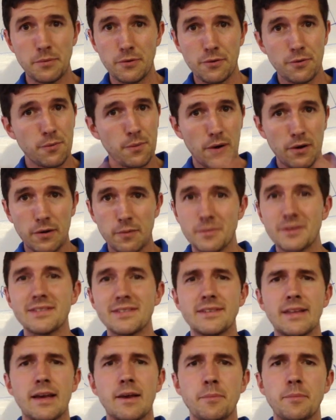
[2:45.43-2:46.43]
you're welcome to
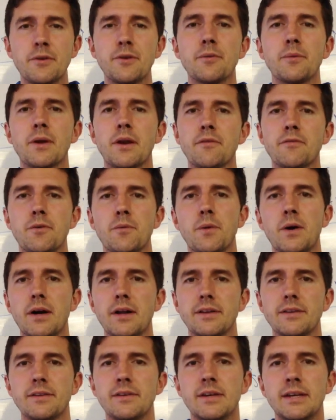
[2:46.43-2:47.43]
stay up and do whatever you
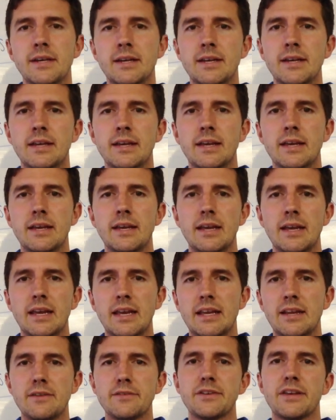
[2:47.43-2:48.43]
want.
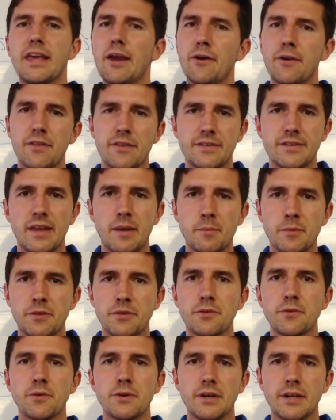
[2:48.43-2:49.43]
It doesn't carry the same
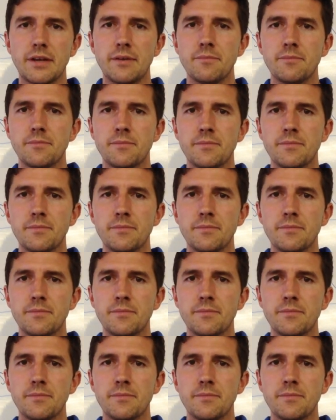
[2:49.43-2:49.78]
authority.